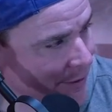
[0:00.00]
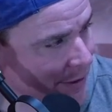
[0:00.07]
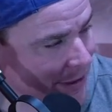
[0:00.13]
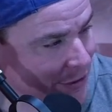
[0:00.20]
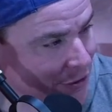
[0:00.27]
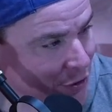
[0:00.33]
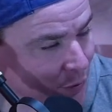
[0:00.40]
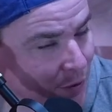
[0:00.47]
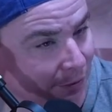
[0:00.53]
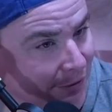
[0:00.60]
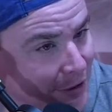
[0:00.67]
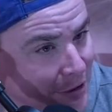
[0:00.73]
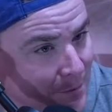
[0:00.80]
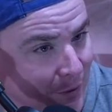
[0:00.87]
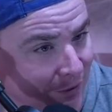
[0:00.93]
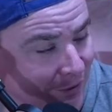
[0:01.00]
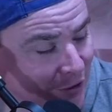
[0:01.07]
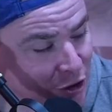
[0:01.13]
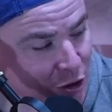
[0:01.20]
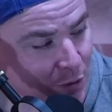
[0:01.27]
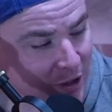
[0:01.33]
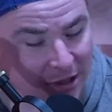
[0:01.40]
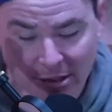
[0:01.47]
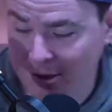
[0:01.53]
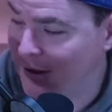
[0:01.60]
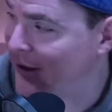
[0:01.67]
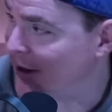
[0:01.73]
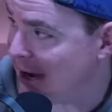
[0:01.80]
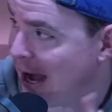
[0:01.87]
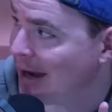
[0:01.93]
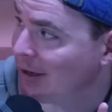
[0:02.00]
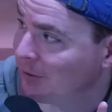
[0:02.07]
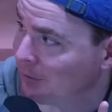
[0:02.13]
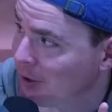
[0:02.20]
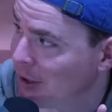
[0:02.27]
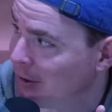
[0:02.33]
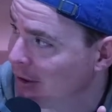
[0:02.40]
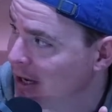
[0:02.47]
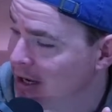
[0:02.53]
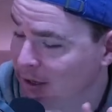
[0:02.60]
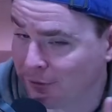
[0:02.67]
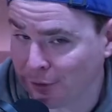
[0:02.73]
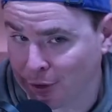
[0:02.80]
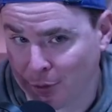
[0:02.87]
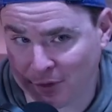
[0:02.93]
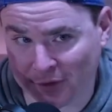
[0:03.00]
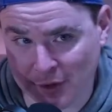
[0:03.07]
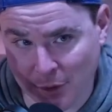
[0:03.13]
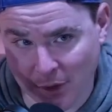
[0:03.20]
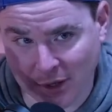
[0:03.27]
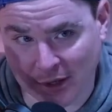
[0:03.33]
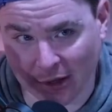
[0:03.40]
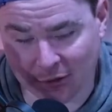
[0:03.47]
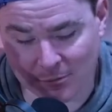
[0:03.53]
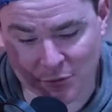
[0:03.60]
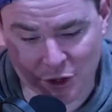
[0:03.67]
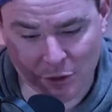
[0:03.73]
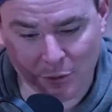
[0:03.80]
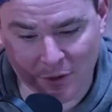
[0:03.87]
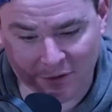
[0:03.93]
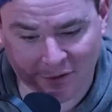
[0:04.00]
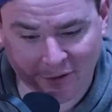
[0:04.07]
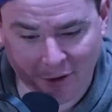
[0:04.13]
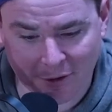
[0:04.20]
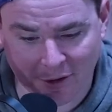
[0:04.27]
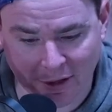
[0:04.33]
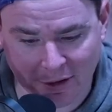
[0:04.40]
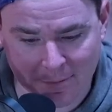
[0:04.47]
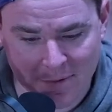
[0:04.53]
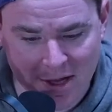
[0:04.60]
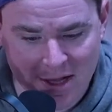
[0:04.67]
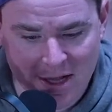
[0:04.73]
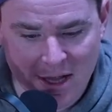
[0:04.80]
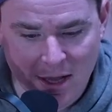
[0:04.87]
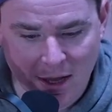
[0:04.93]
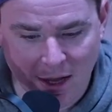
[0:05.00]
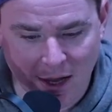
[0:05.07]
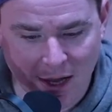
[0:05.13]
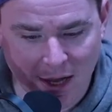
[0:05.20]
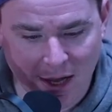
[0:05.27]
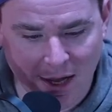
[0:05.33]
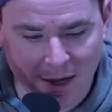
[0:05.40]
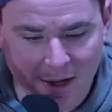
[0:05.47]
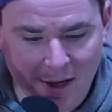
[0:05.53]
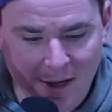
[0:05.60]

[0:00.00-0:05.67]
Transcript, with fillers: And Jerusalem was in Judah, not Israel. Israel was the northern kingdom. Judah was the southern kingdom. Uh,